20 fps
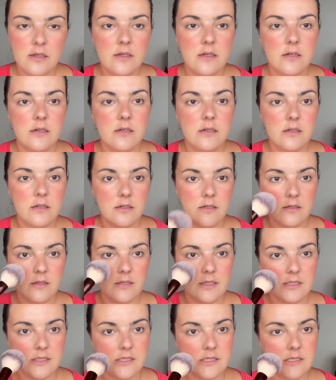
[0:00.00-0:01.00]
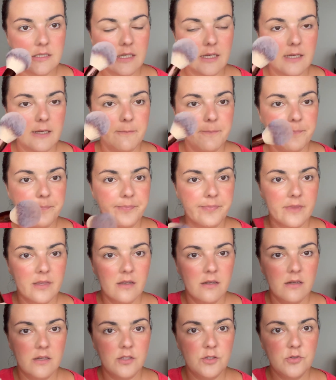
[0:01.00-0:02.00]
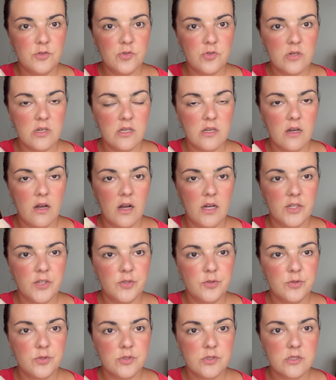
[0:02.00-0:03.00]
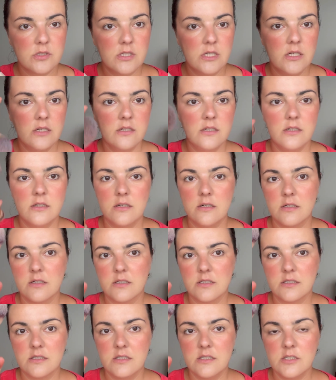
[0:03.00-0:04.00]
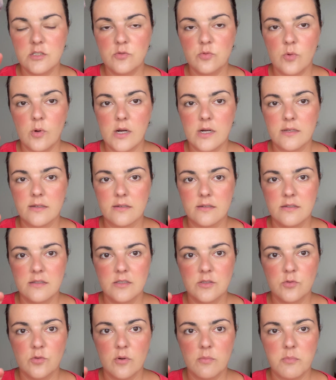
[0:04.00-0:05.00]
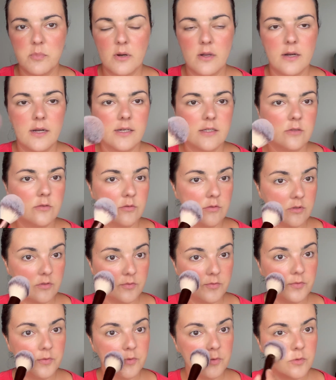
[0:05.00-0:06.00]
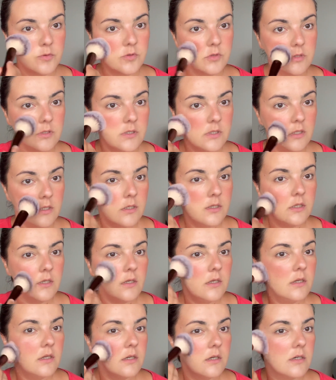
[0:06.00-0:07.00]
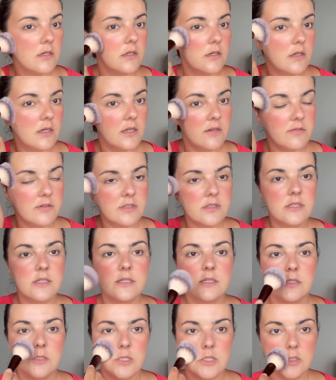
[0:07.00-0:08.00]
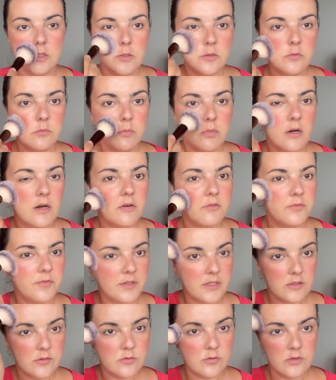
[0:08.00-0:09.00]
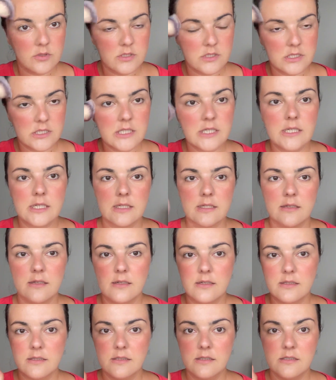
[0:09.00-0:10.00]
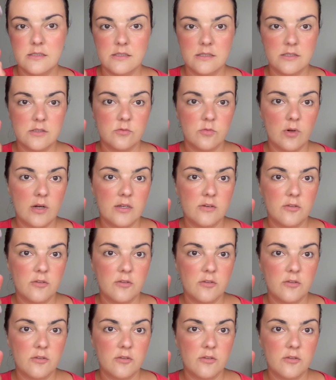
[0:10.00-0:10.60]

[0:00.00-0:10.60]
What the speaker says: let's say. Usually I use this one to apply, to diffuse everything, just to buff into the skin. This is one